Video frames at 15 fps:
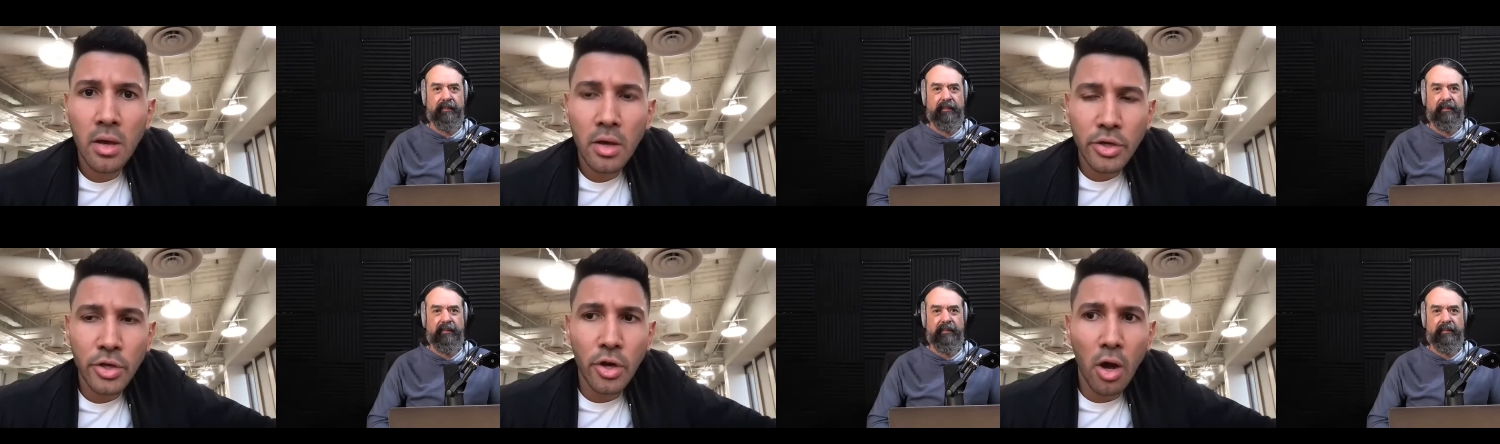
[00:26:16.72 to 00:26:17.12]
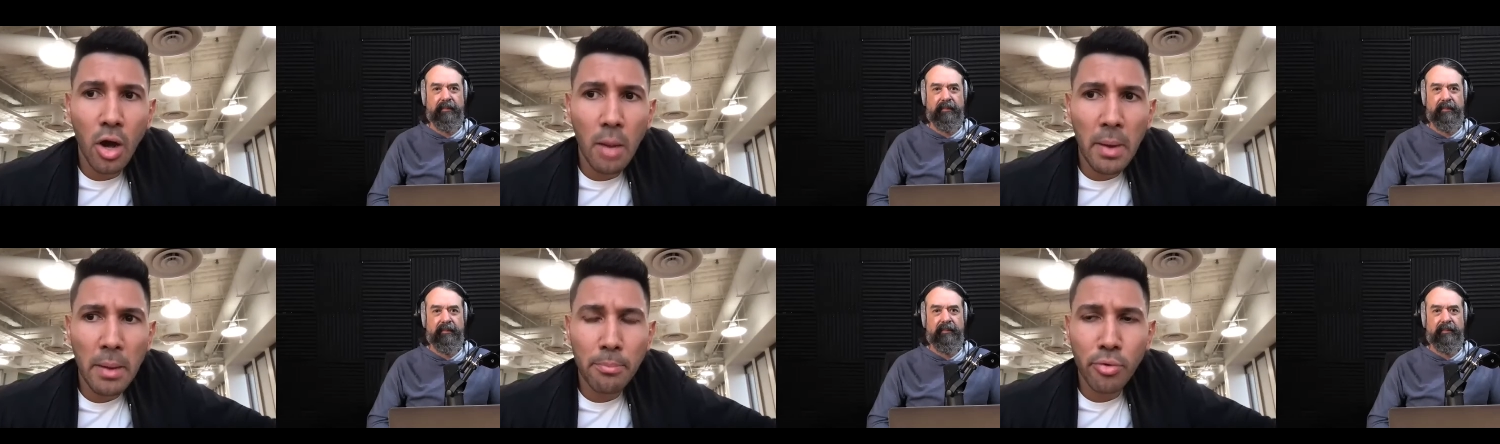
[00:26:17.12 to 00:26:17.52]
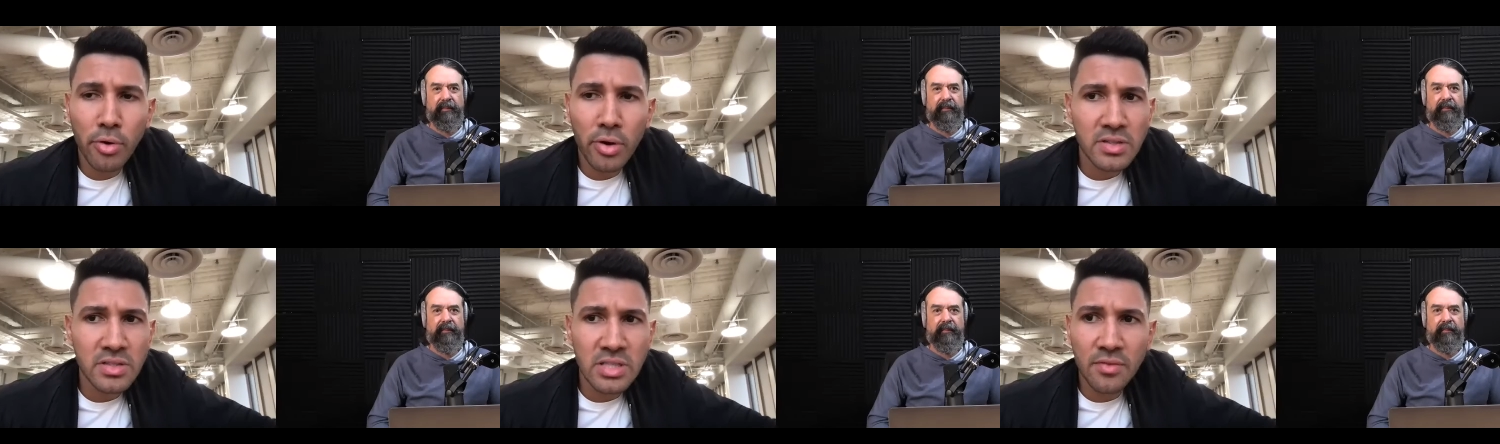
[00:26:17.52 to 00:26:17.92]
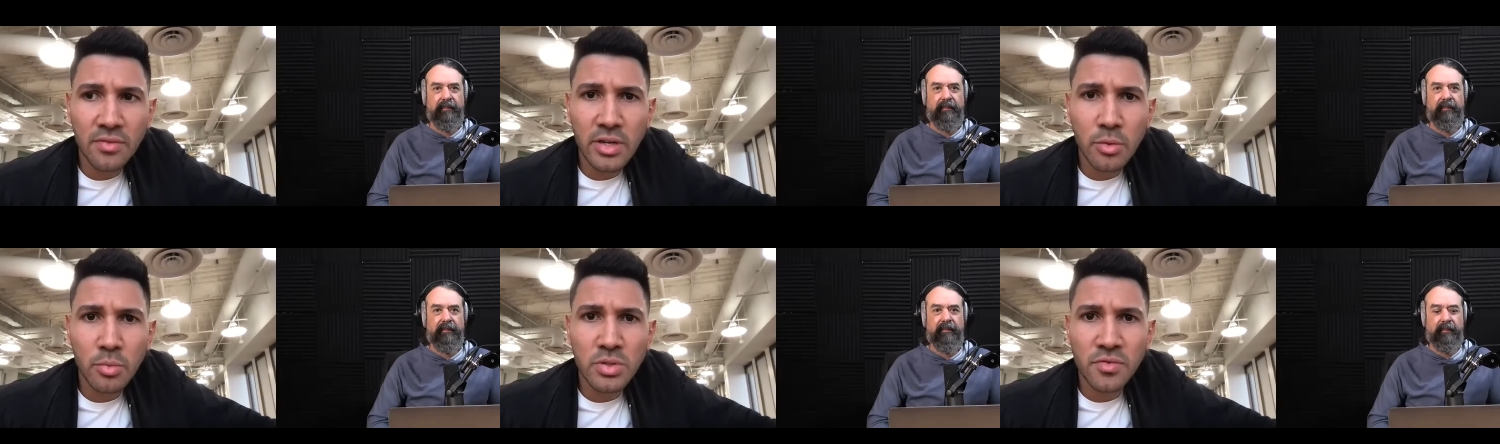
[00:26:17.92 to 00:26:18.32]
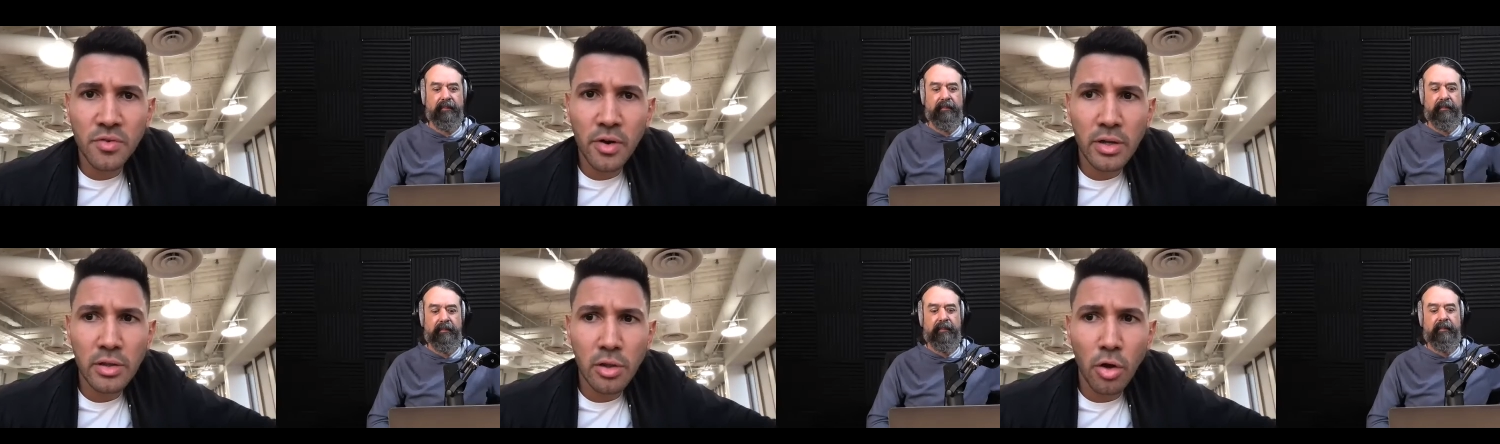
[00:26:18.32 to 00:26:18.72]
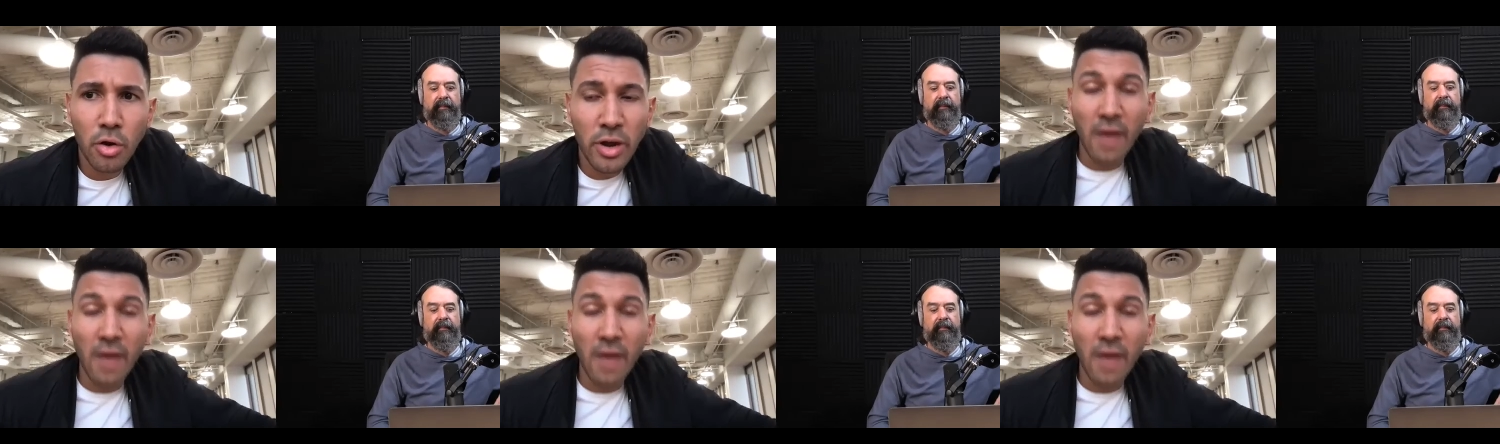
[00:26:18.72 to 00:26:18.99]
Speaker 1: You know, my productivity was very low.